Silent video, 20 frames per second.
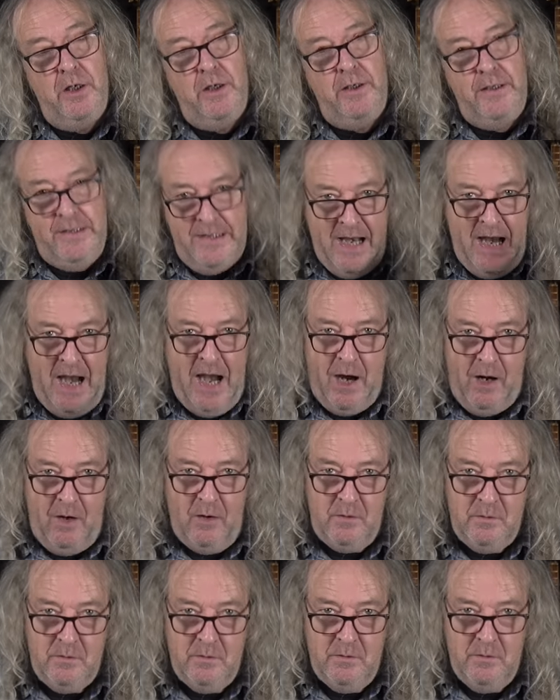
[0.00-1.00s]

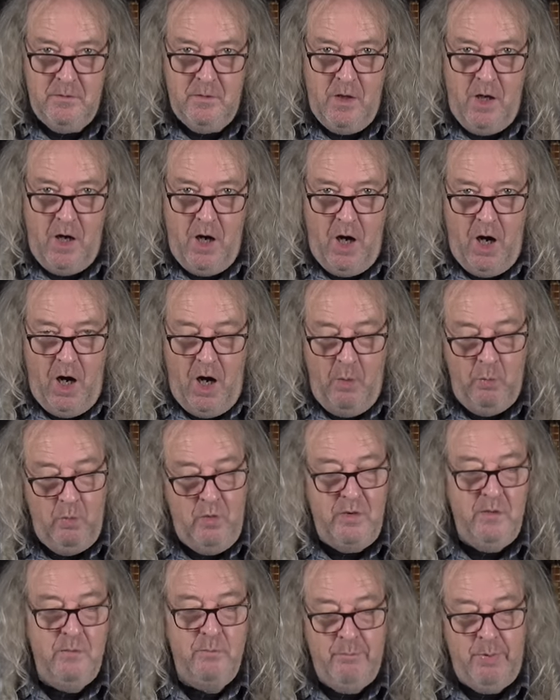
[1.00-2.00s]
Now, I
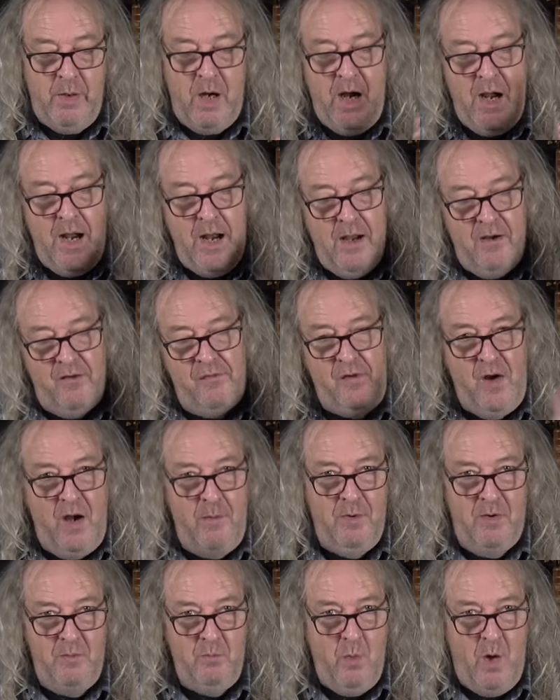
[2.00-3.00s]
wouldn't buy a
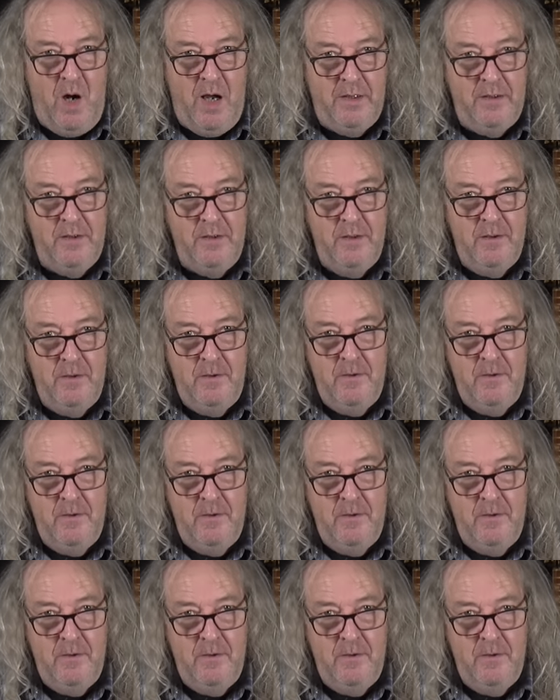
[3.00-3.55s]
Firebird One